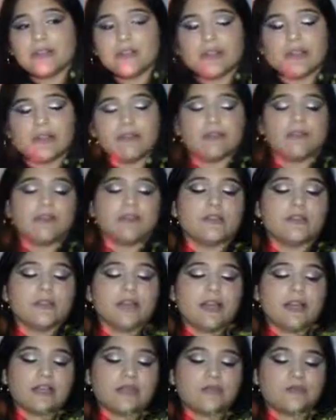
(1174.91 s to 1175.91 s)
the
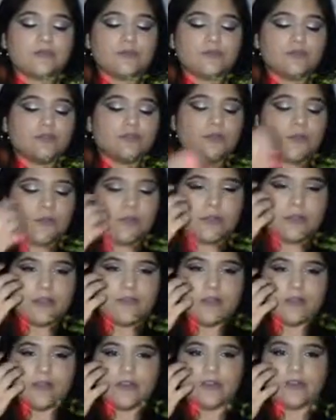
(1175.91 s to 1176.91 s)
actual story of her
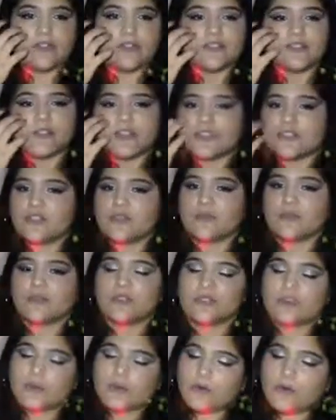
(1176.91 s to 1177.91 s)
isn't that she wasn't
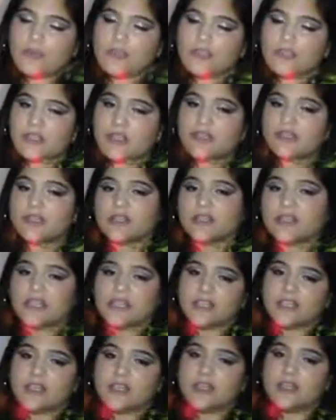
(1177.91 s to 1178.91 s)
always ugly,
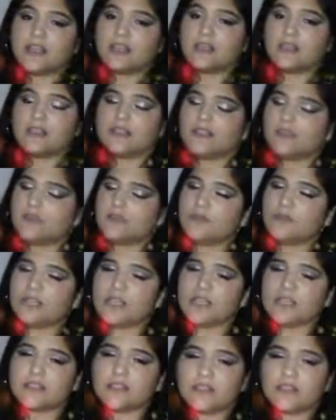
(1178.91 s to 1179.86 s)
that she was actually a